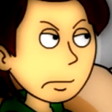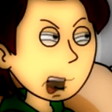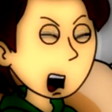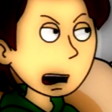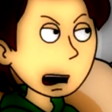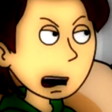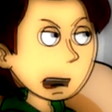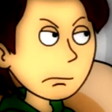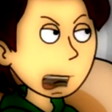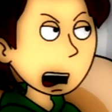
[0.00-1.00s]
Shut
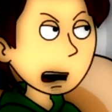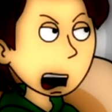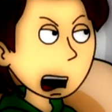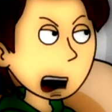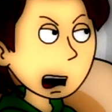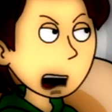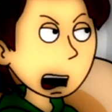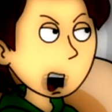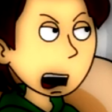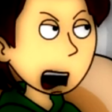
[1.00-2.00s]
up, and do not
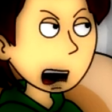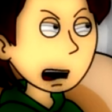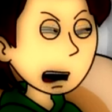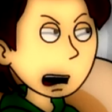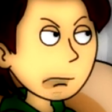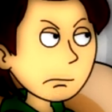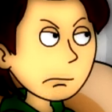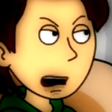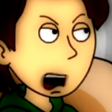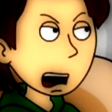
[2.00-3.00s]
call me Boris.
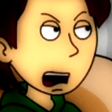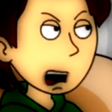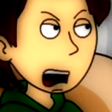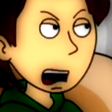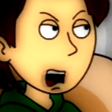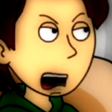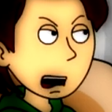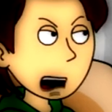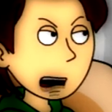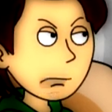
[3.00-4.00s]
Call me Dad,
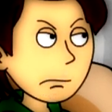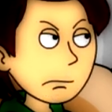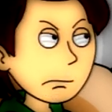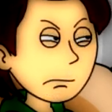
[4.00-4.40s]
you jerk.